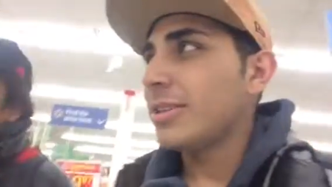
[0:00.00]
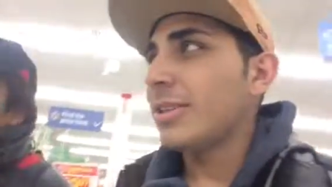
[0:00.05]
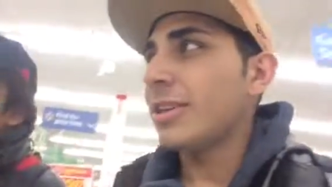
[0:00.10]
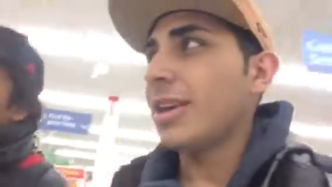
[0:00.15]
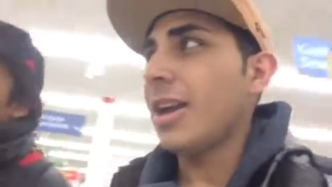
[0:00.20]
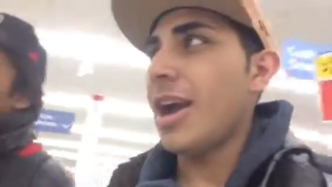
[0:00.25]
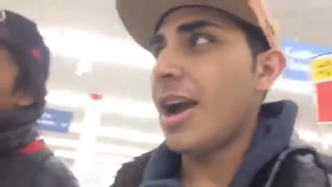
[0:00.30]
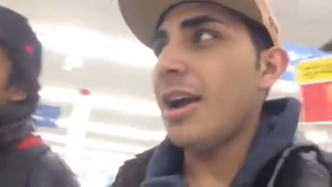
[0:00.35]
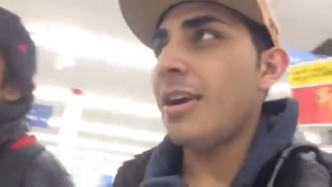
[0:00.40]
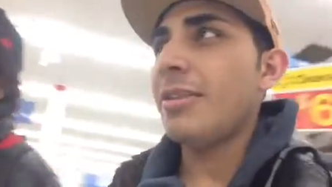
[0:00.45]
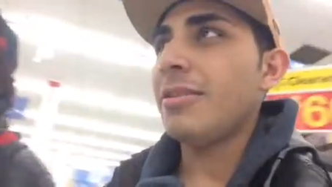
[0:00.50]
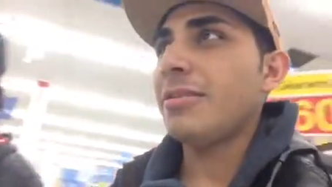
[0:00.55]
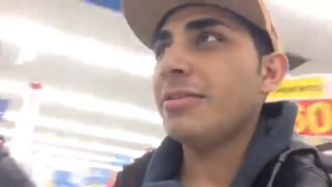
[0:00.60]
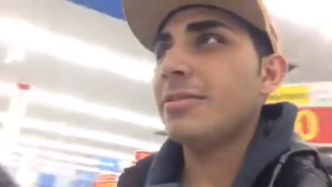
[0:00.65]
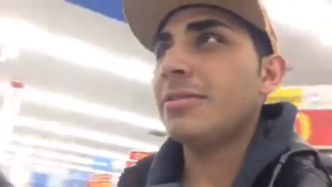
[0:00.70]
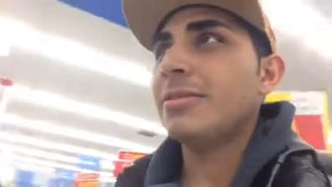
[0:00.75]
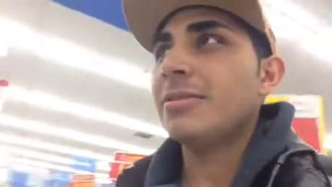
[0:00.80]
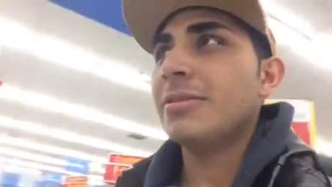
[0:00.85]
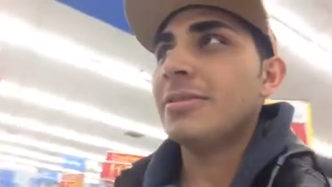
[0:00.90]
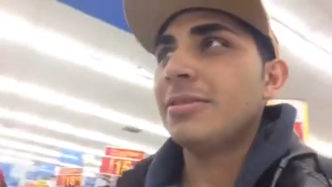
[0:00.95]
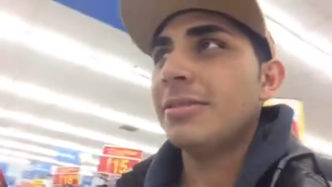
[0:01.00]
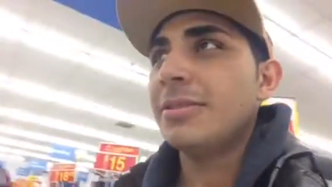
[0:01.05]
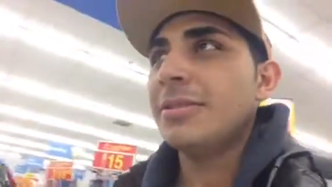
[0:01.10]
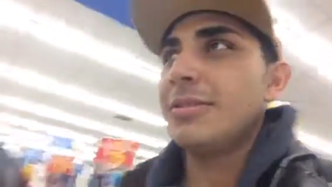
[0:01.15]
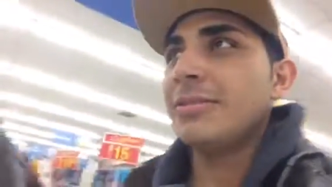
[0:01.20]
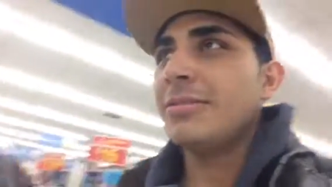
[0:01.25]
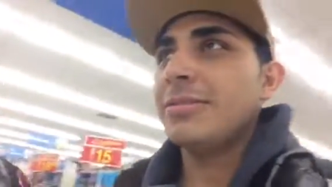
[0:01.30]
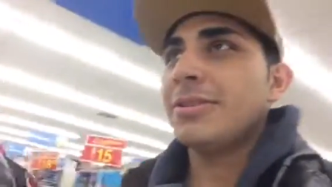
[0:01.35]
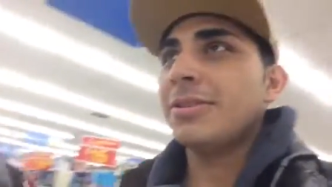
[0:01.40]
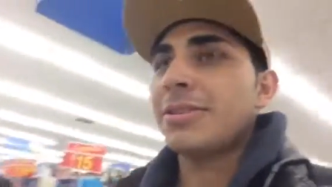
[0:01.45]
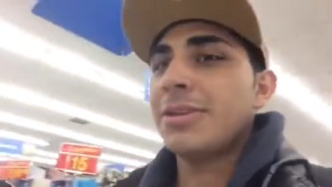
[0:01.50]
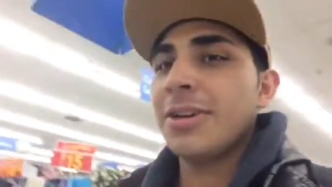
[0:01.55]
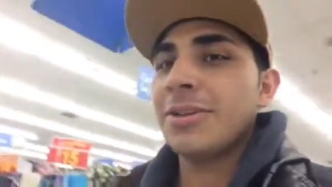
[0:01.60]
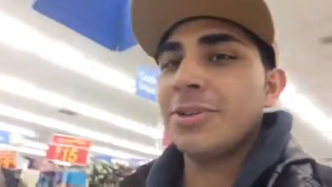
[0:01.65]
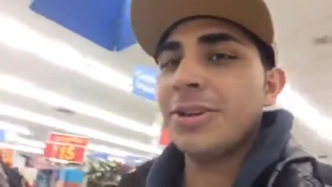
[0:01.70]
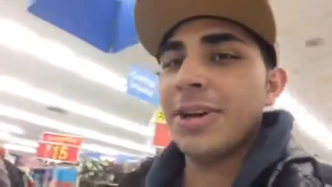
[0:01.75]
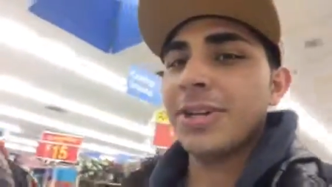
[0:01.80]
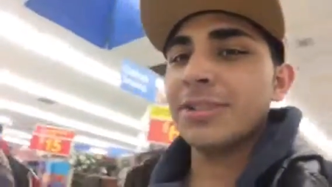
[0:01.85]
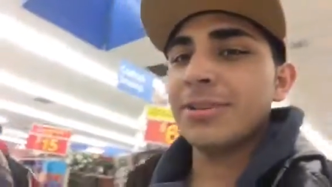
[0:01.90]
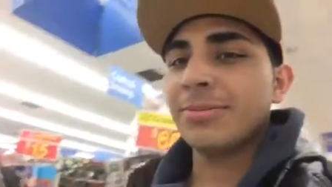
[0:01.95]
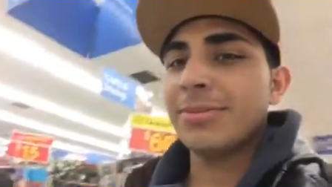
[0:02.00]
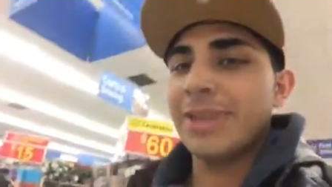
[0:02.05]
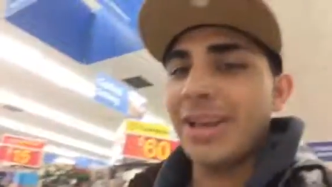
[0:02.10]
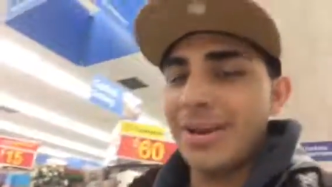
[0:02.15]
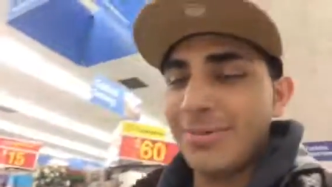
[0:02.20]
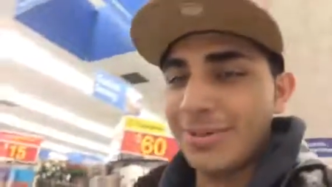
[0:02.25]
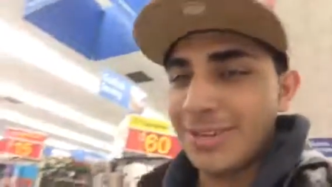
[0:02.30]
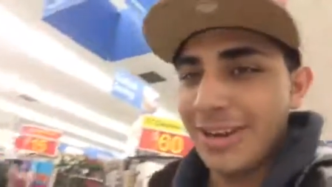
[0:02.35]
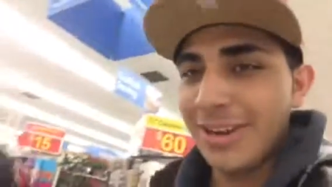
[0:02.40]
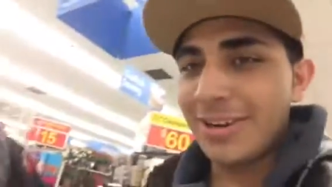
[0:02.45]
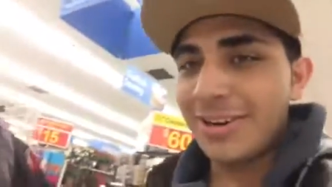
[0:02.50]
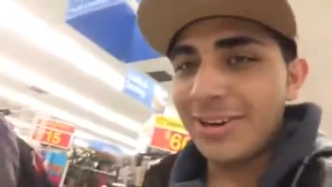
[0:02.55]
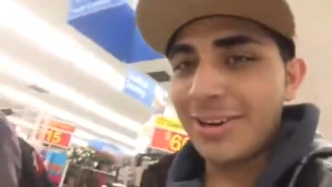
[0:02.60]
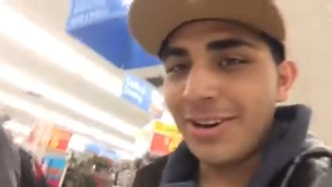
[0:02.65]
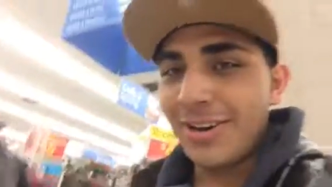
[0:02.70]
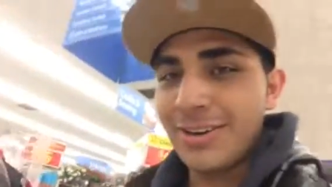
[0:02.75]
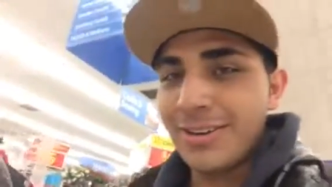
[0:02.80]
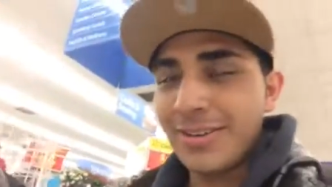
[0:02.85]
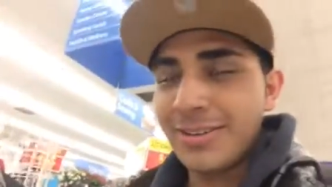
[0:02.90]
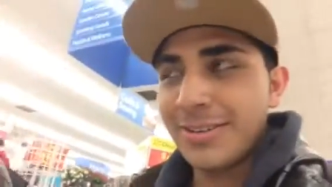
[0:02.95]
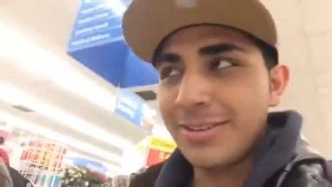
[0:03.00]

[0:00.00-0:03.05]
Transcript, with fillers: Yeah. we just got to check some games out of here.